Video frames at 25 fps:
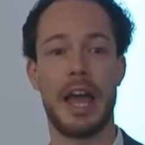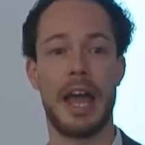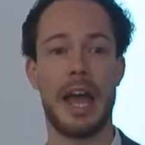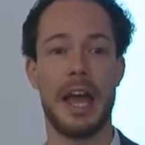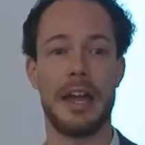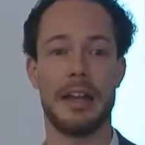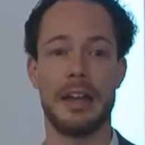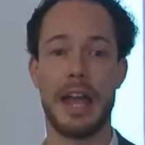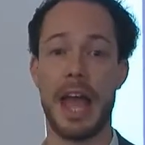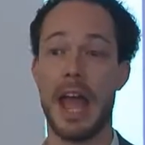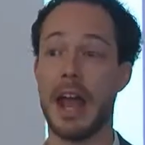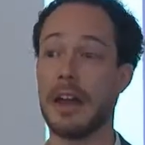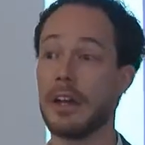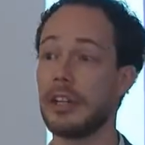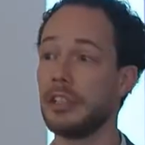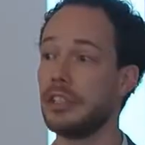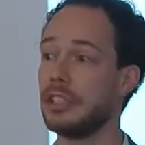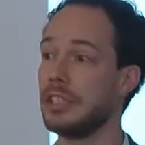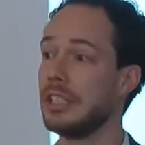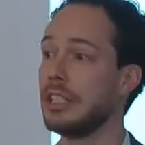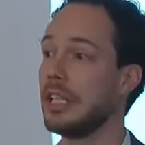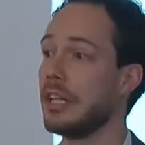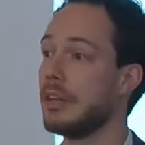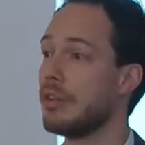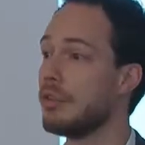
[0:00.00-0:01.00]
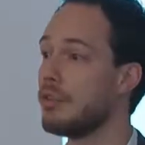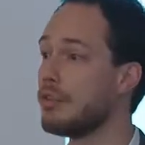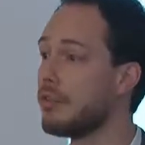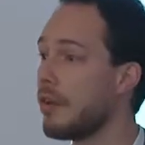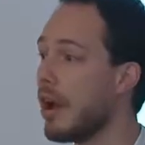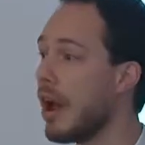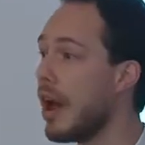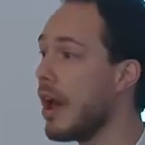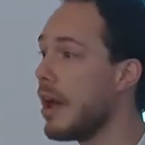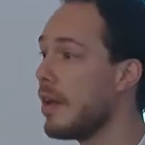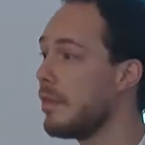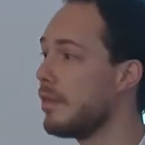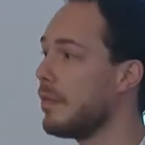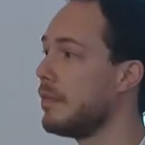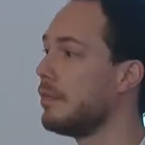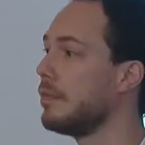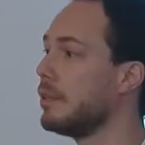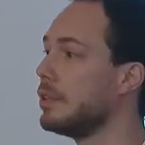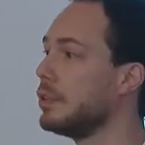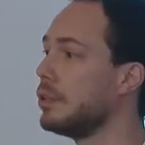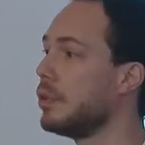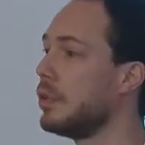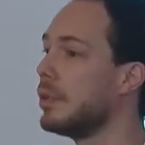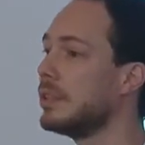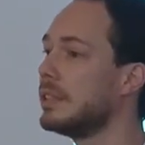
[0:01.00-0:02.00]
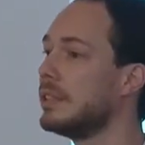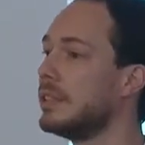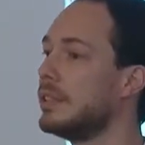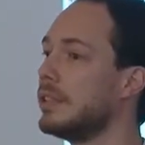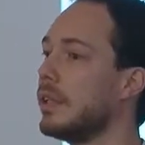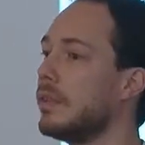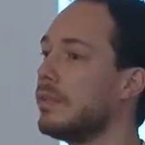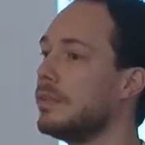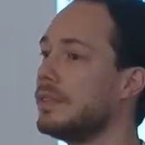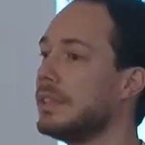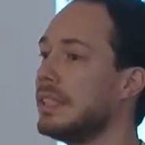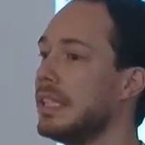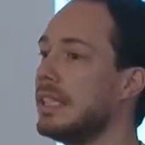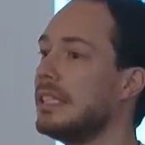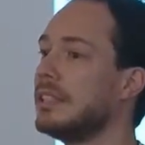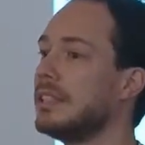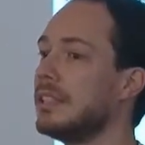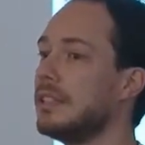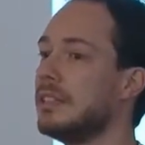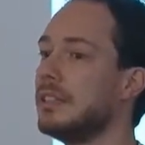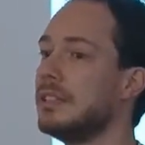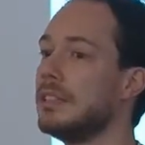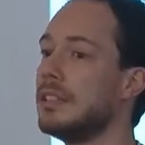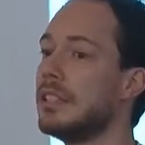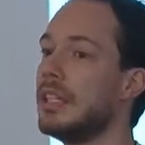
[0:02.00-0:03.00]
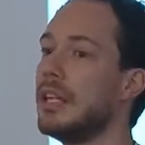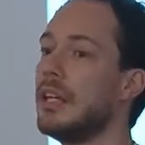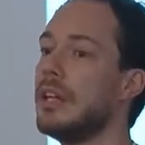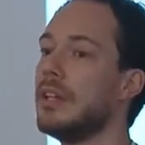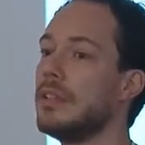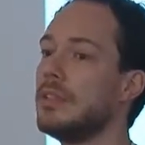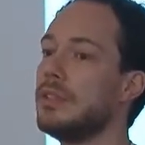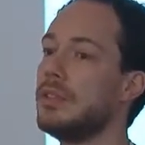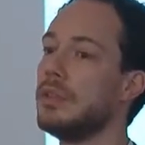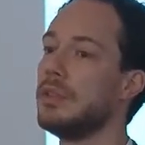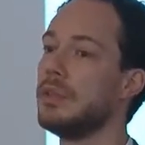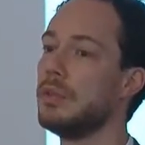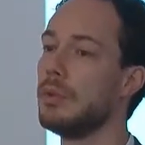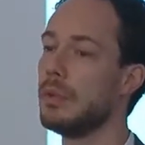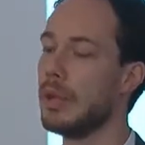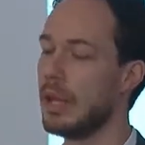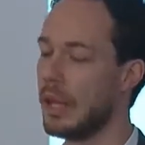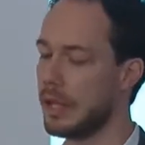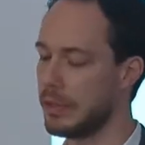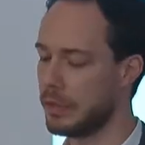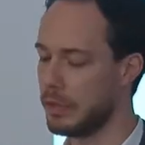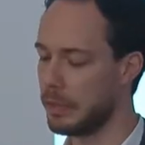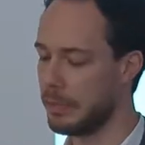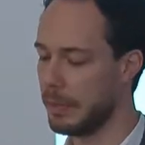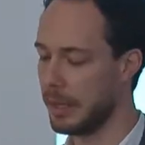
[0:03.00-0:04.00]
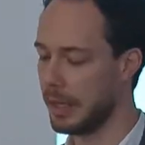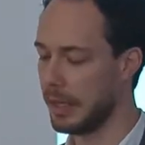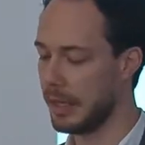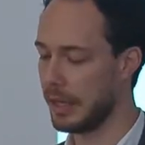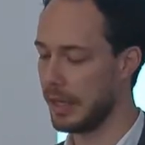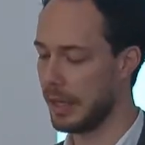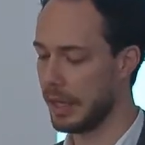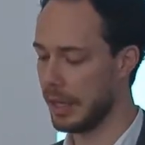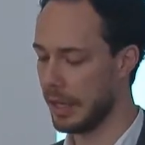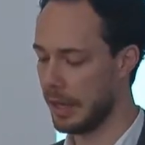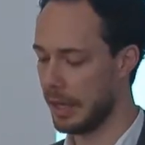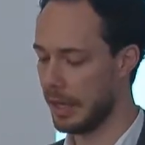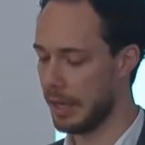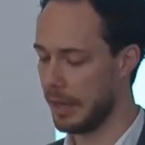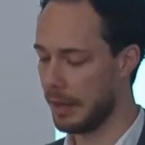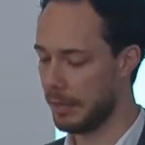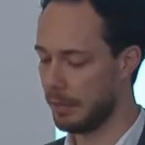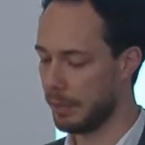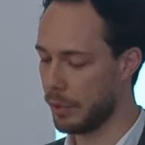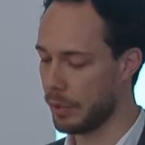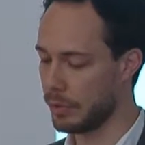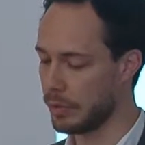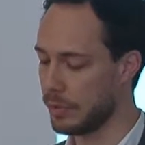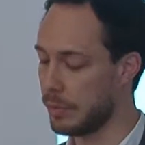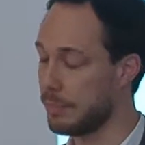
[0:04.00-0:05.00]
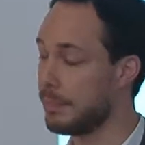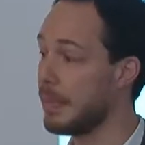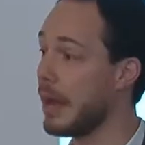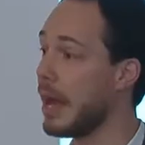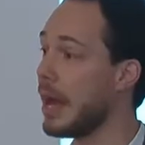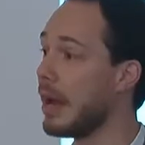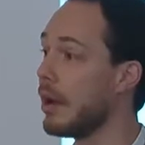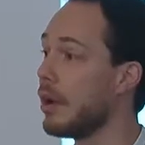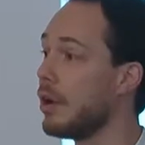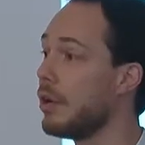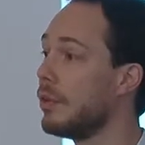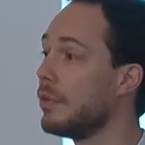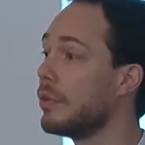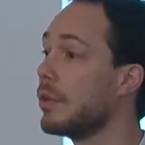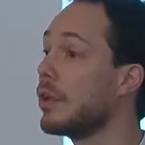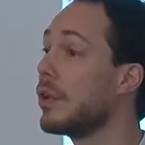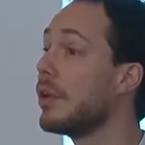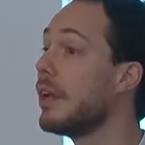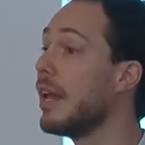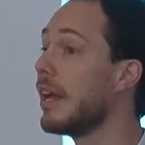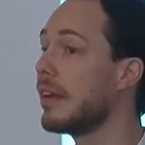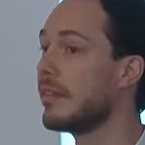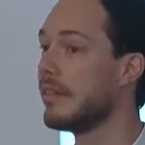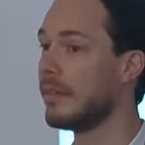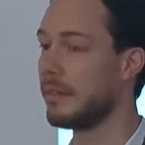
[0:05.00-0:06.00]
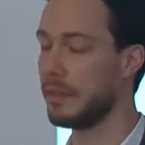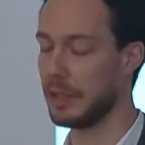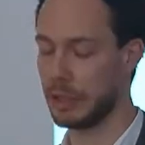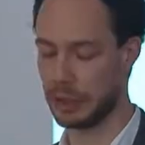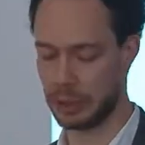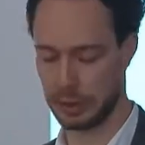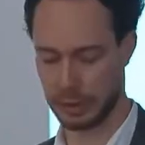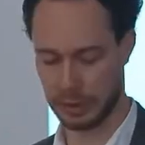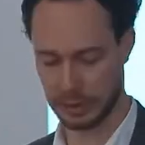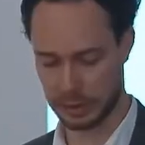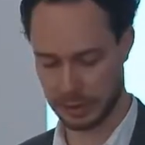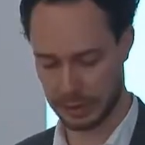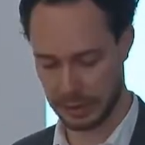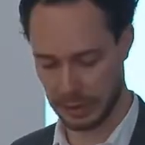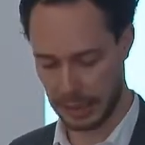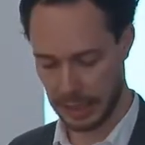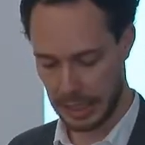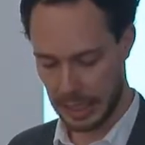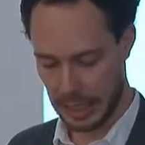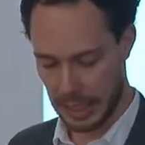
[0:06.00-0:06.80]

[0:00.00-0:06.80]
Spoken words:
and energy and drive and resources of citizens to be brought to bear on collective issues.